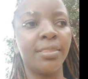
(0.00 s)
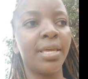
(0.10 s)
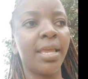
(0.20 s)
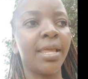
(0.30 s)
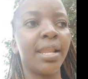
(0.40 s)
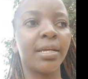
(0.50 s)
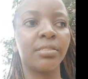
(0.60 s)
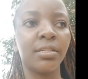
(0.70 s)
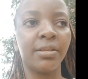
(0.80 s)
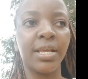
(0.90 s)
they can
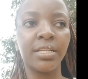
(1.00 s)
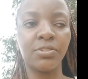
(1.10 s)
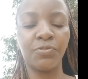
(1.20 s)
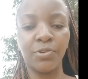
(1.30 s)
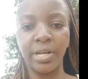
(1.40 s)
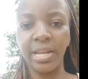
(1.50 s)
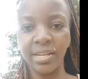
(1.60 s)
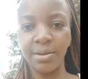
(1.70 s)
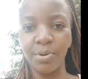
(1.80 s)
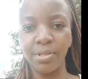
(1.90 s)
actually get to
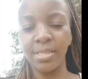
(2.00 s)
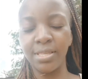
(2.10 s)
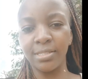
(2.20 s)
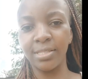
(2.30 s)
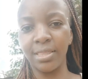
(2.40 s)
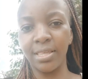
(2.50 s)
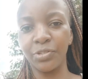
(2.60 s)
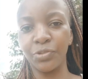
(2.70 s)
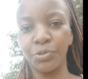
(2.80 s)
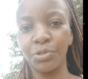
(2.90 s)
forget about the things that
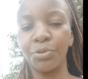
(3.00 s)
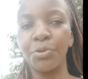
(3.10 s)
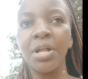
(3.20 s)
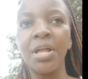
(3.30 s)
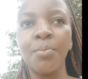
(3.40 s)
they told you